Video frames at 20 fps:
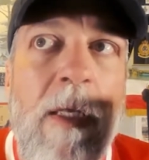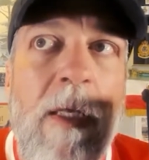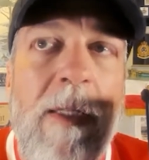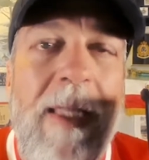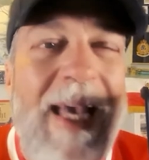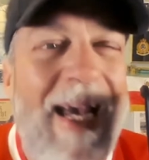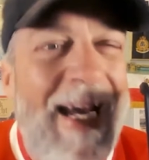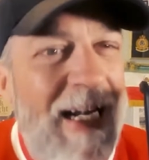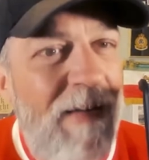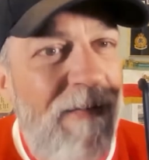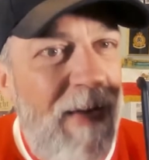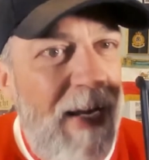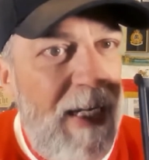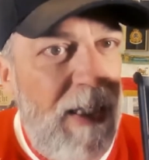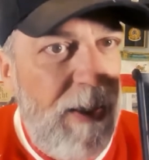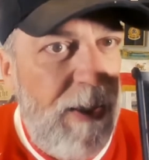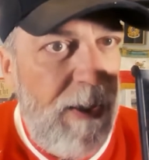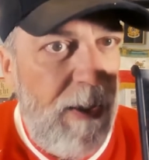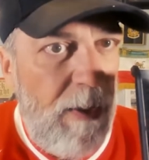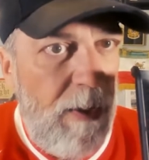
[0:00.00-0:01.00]
The head of
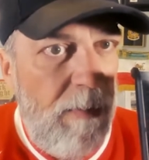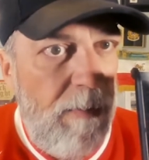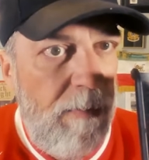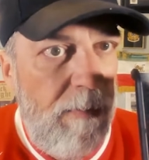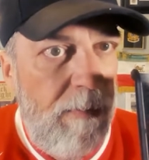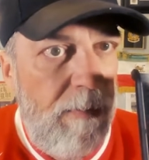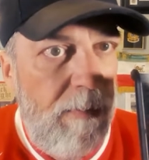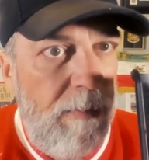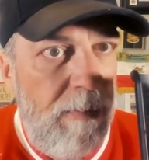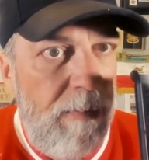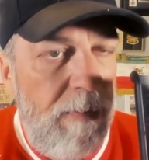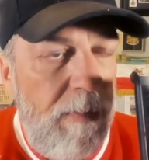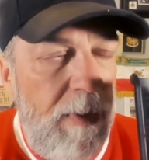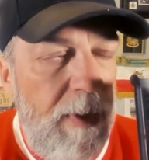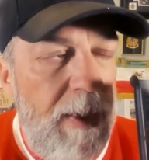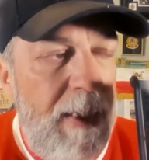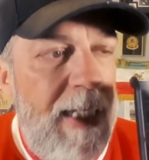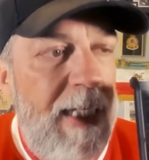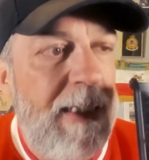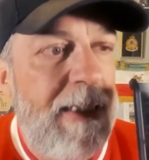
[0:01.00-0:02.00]
ASIO
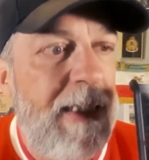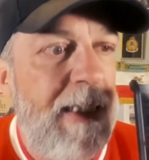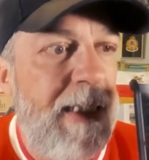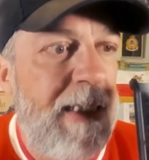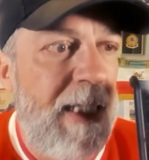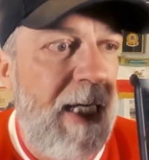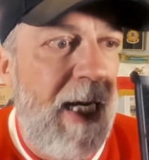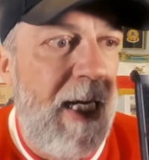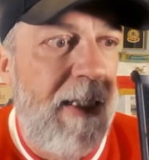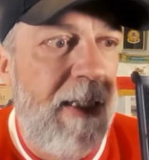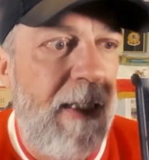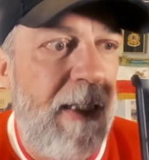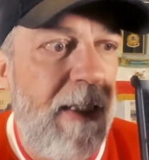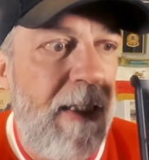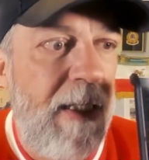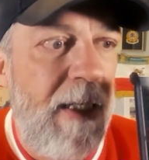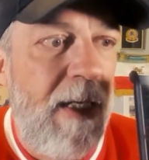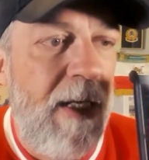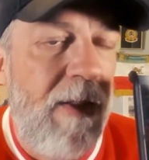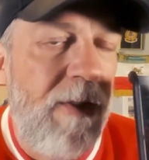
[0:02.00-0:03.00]
has
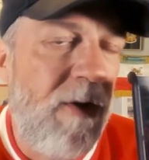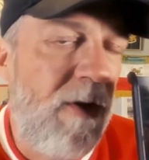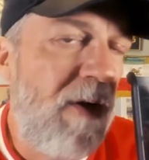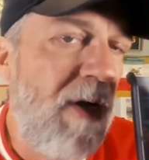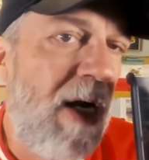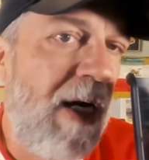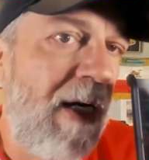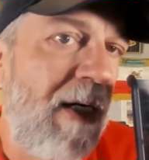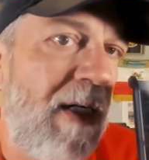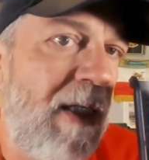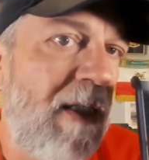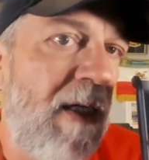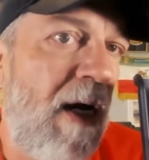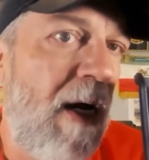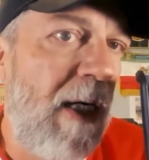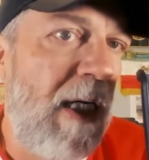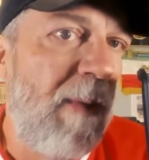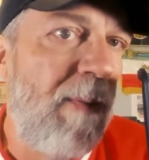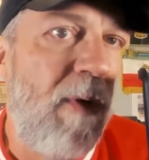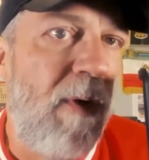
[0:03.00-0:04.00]
decided they're not going to
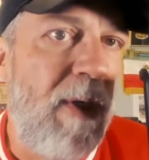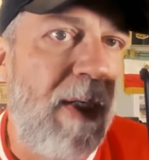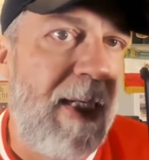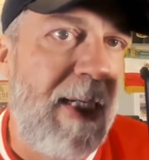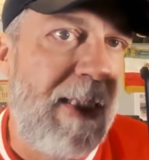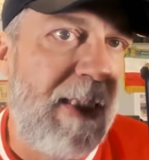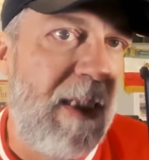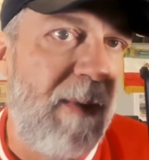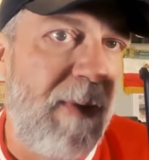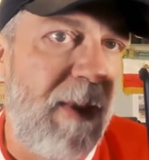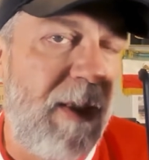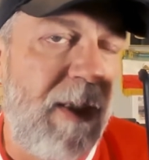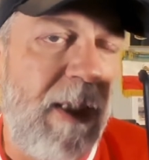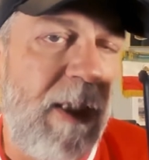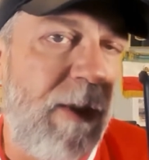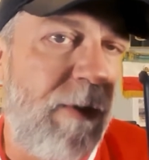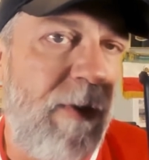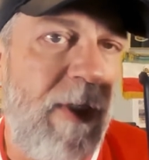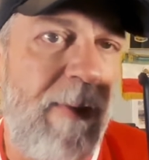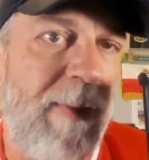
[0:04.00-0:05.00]
talk about Islamist
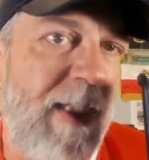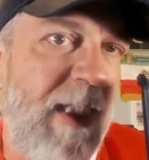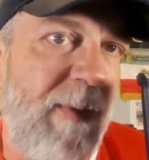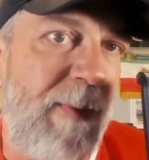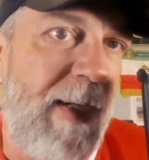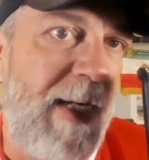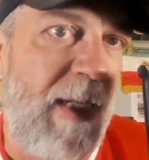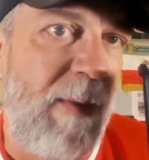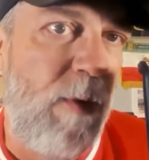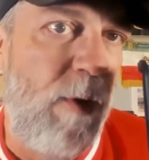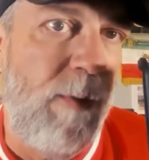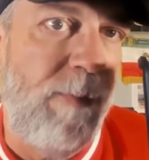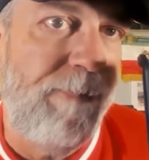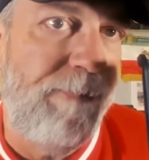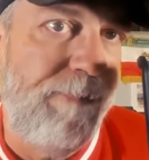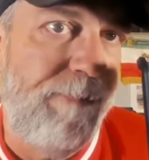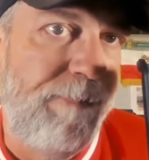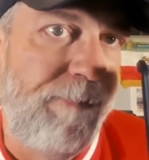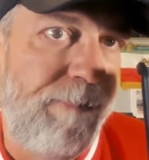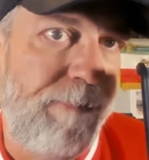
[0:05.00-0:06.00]
extremism anymore.
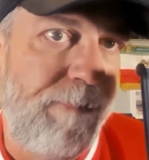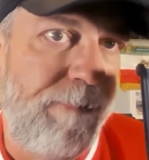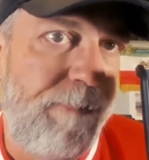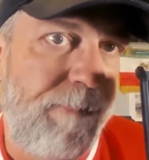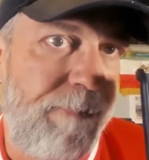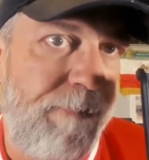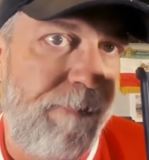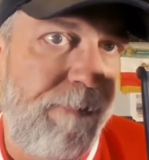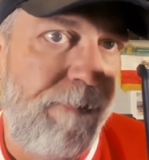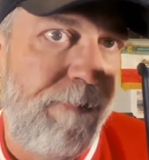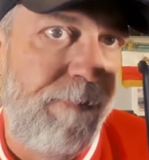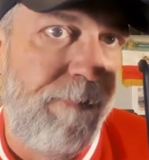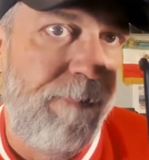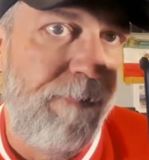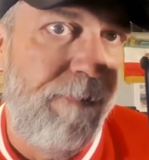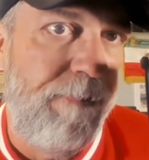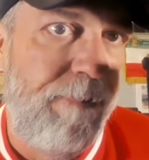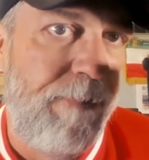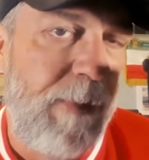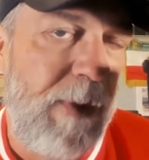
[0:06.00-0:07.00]

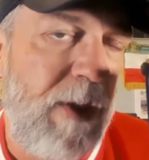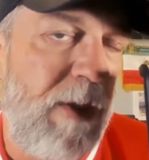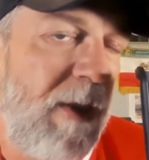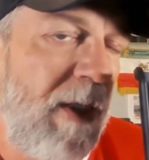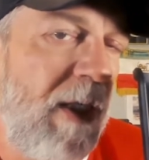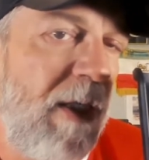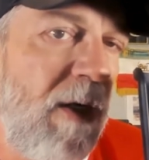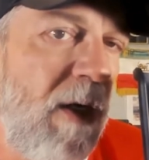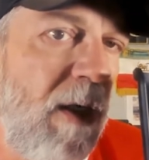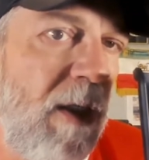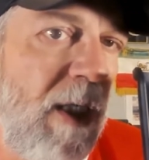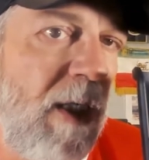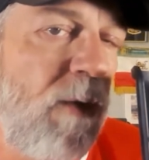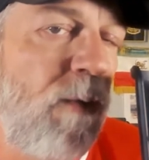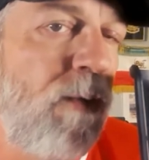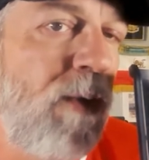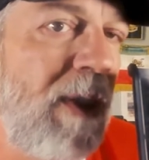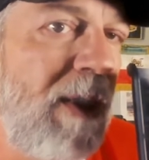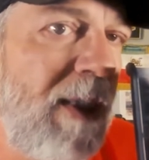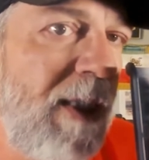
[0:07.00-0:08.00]
They're going to call it
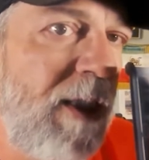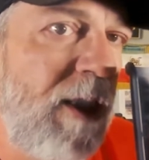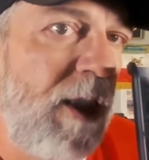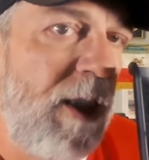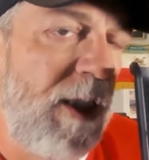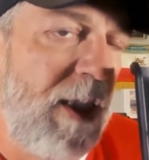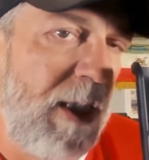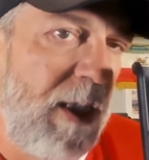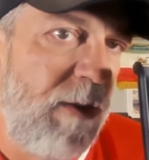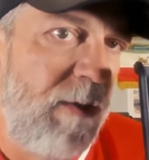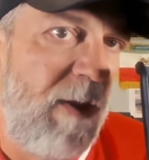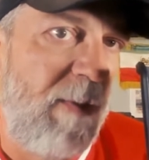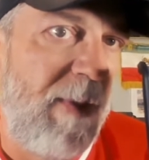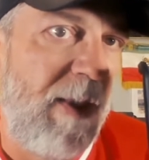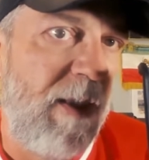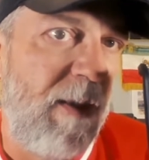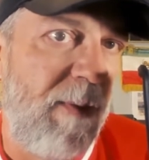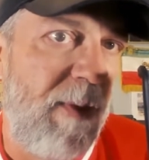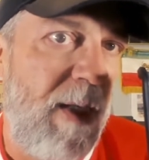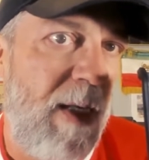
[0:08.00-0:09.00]
religious
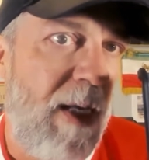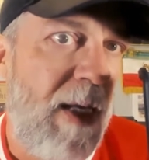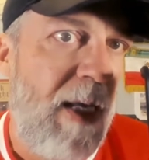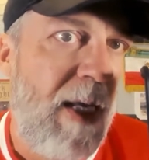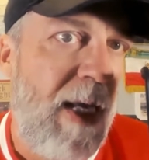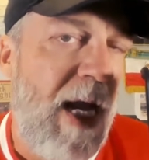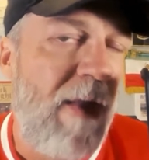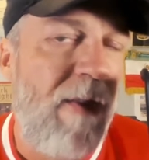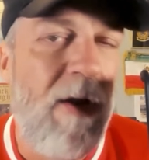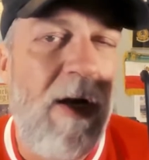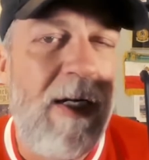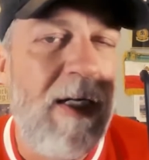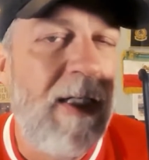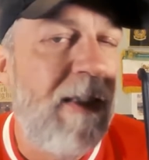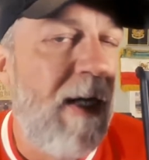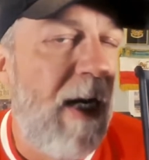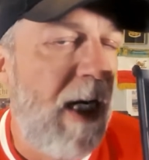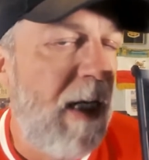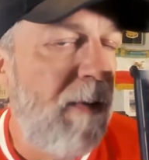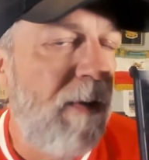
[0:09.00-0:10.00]
extremism. And they're not going
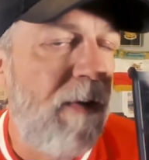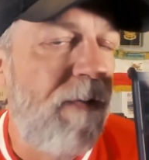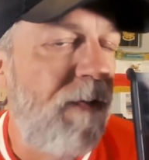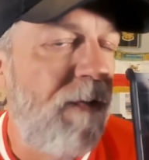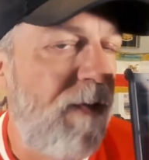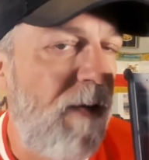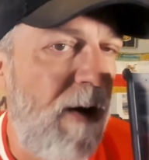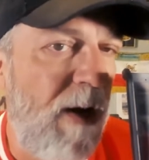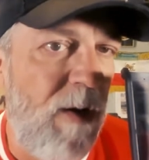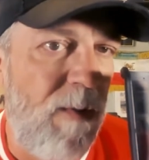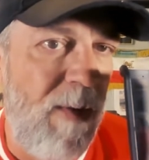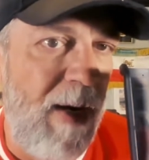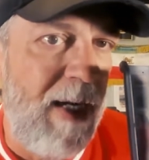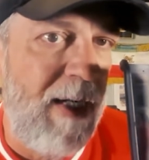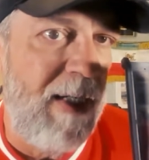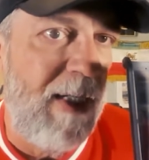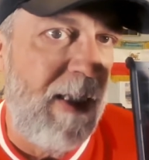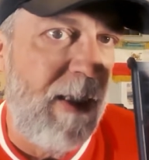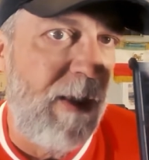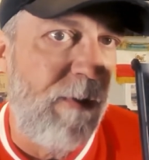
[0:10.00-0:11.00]
to talk about far
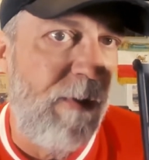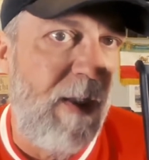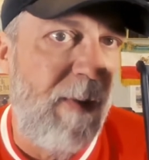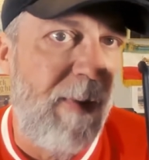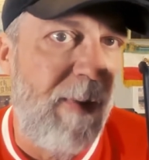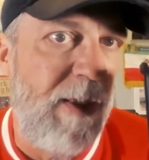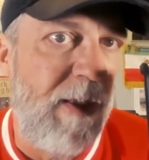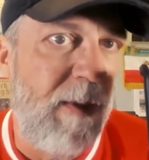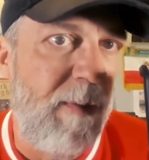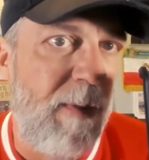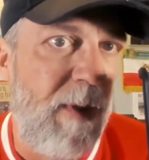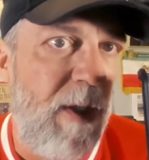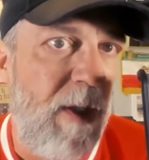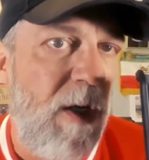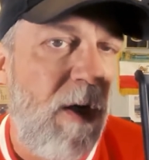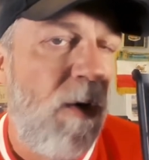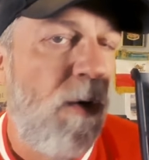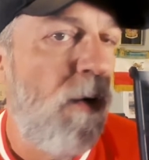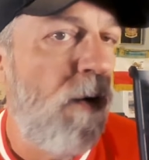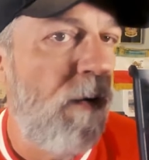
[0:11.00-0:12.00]
right extremism
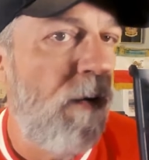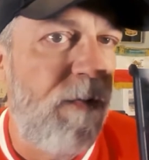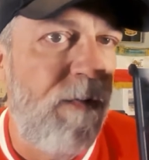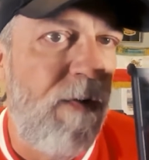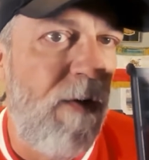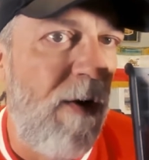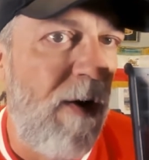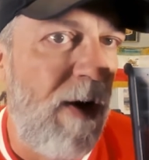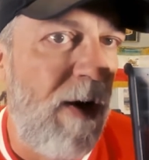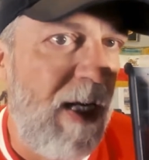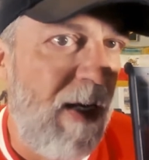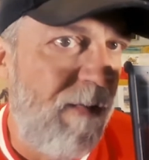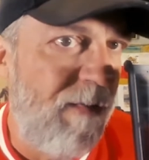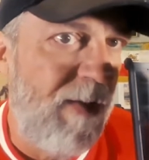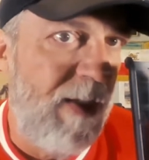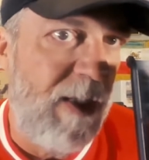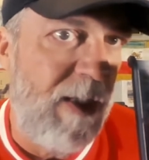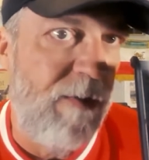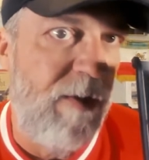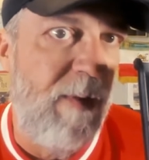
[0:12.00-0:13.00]
or far
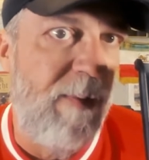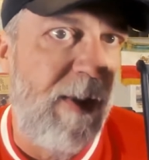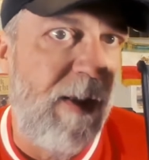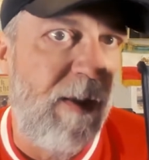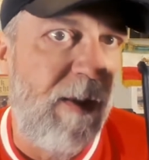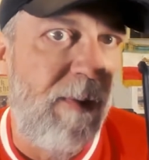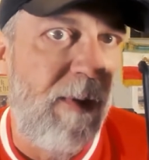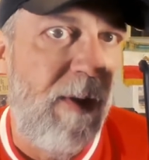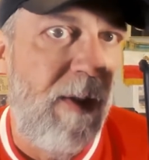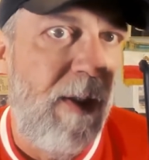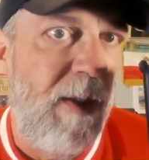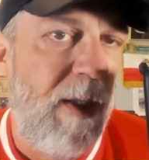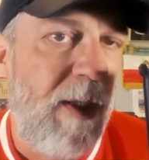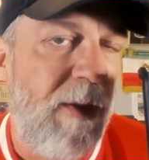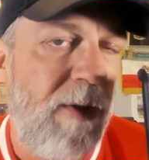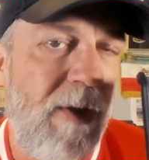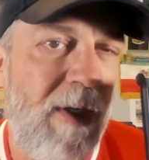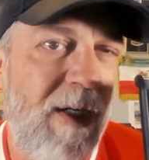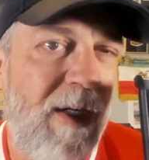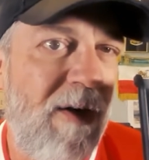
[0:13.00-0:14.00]
left extremism.
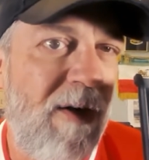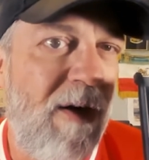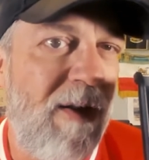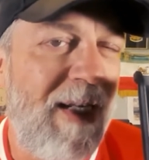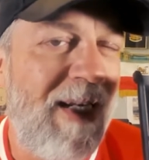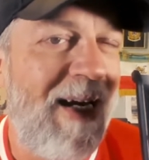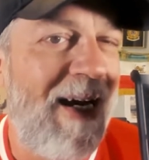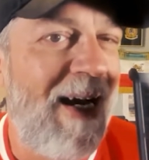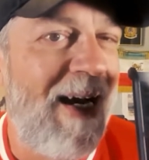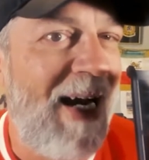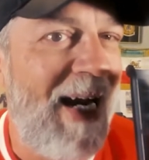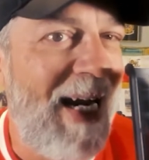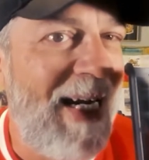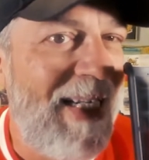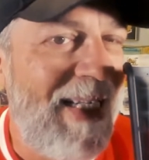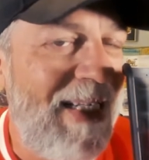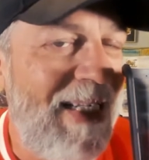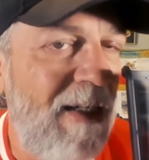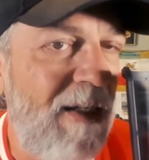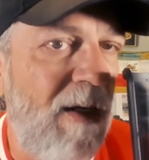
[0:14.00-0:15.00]
They're going to call it
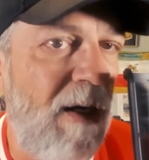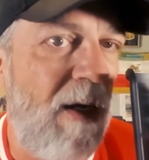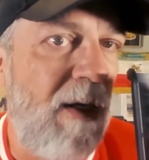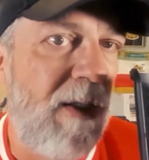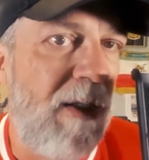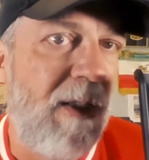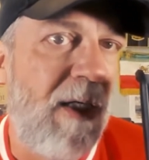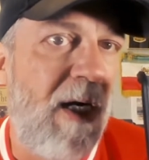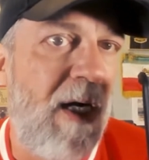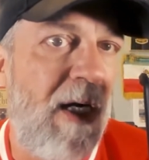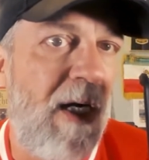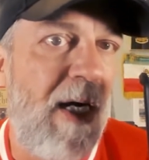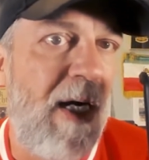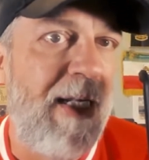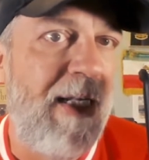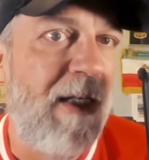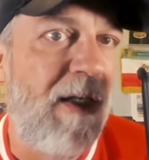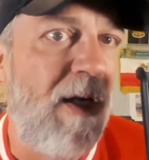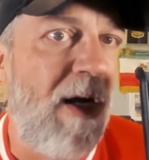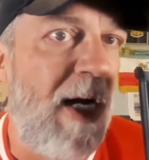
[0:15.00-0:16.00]

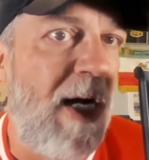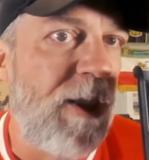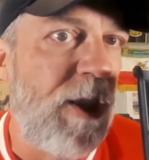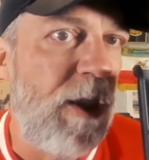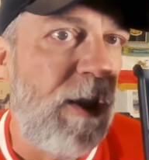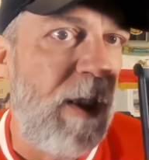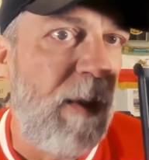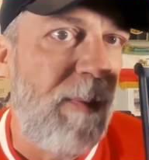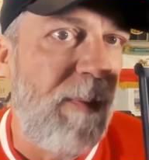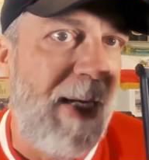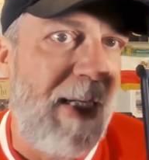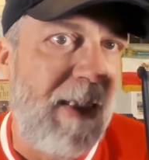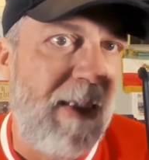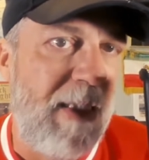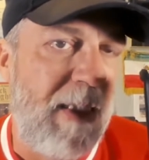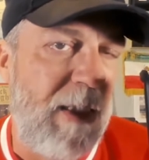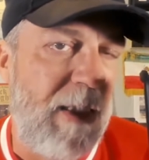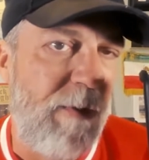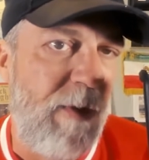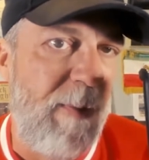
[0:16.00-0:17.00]
ideologically based
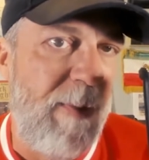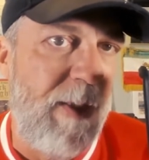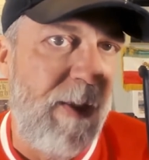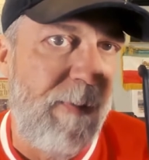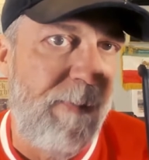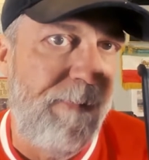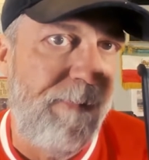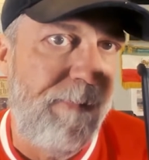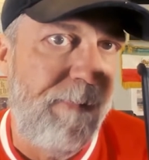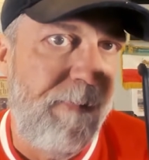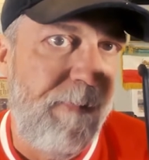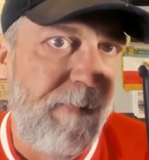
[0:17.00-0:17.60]
extremism.